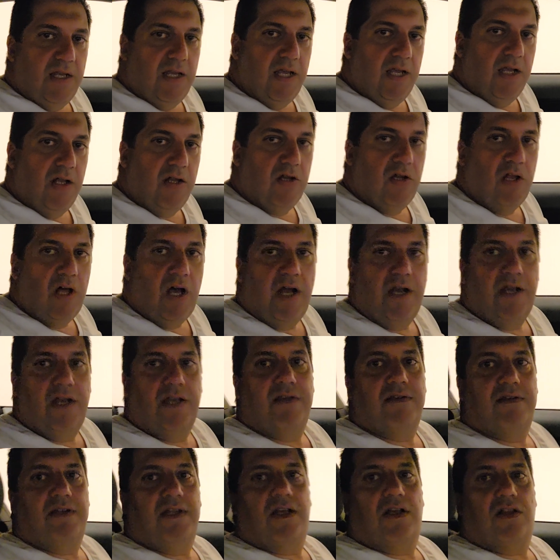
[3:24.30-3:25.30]
incline
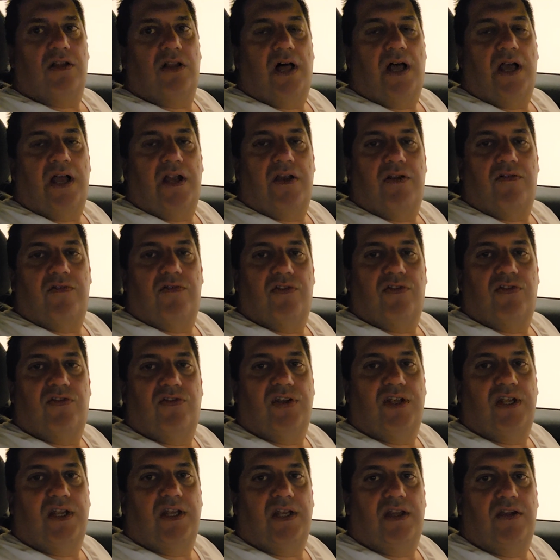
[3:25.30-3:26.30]
and decline of the
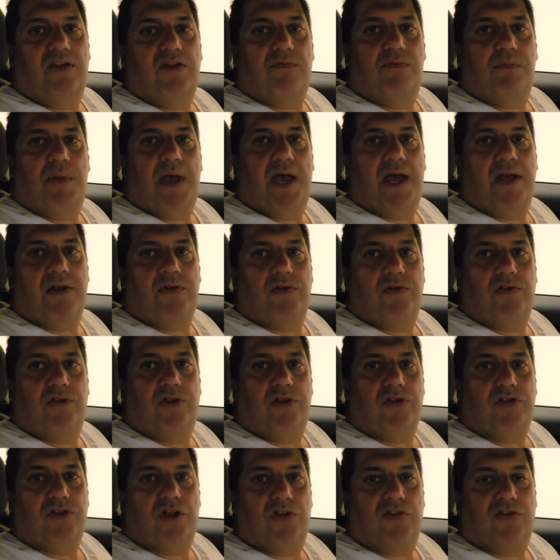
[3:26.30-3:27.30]
seat is
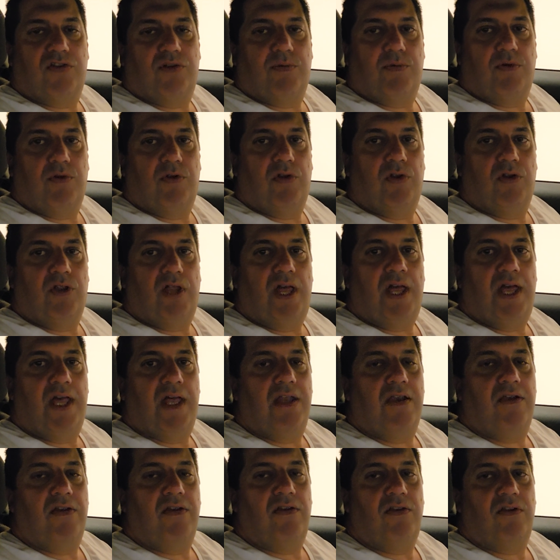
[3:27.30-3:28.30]
manually adjustable,
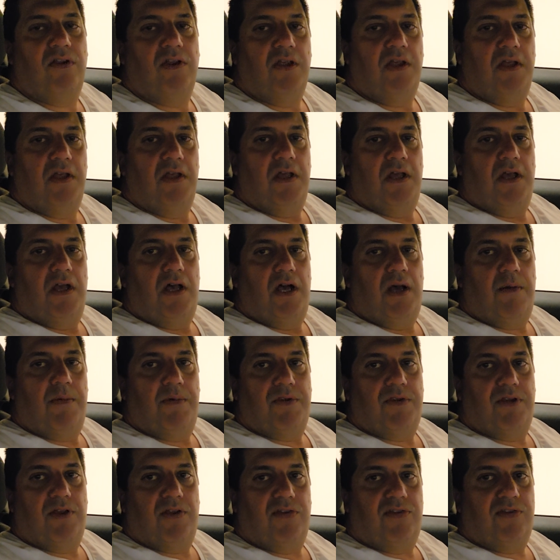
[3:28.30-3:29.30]
and
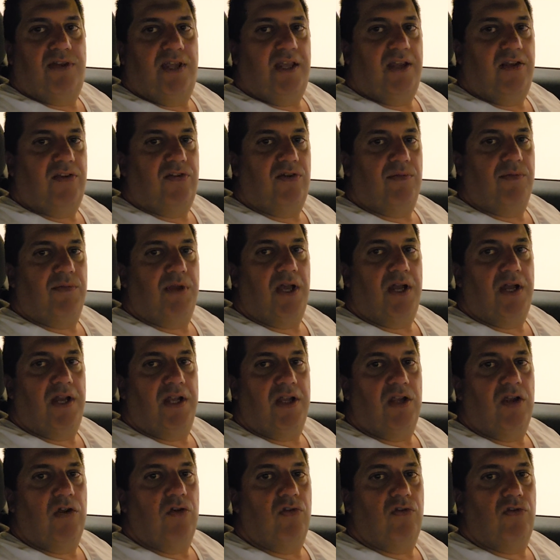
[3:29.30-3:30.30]
it does take some
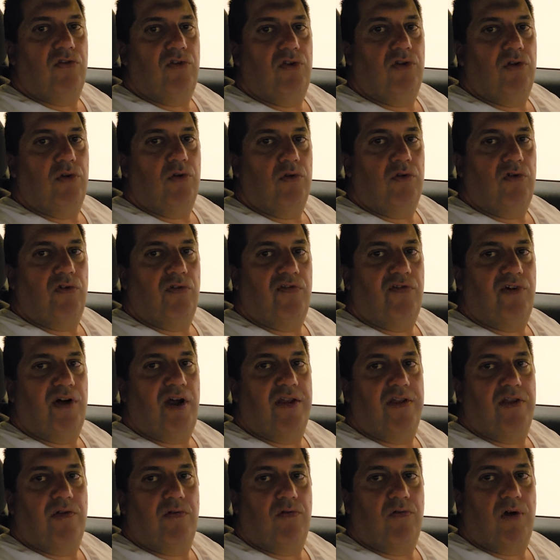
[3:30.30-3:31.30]
getting used to
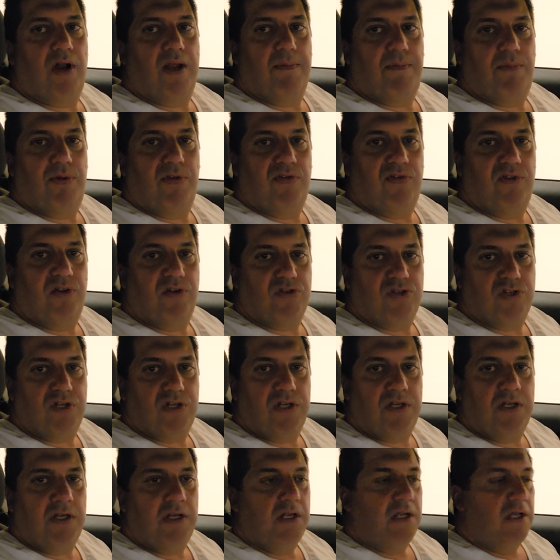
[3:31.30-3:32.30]
find the right
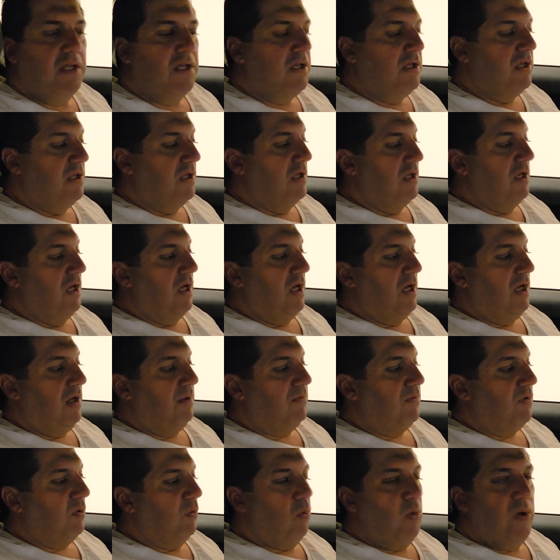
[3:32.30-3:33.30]
position.
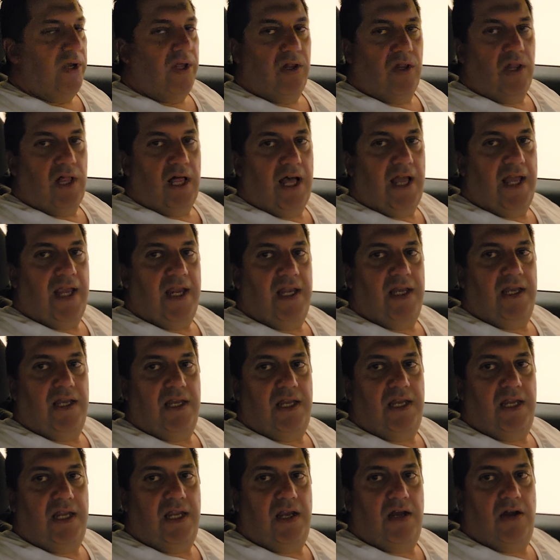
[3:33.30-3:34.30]
The wheel height
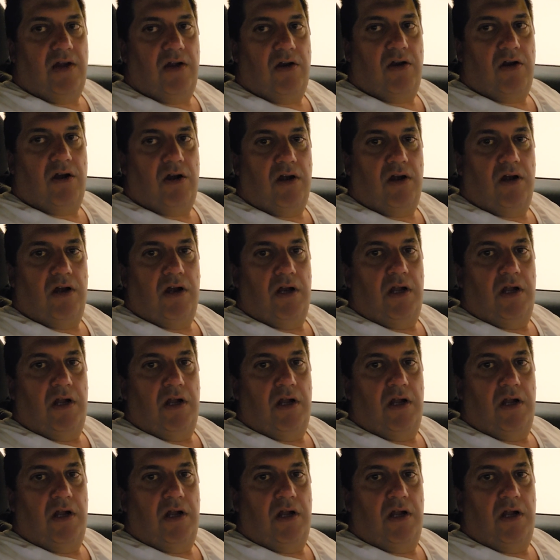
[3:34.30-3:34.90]
here,